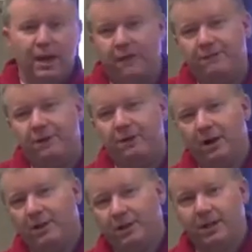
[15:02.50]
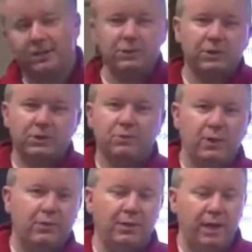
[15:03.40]
and figure out things. You can do
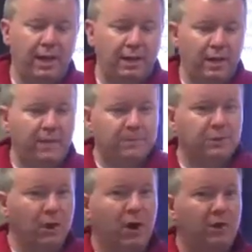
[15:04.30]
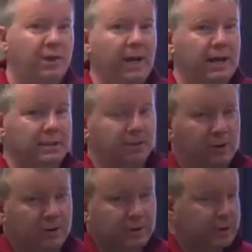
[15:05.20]
all of that. So all of that is a
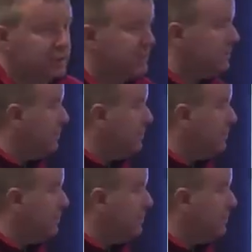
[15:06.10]
part of the systems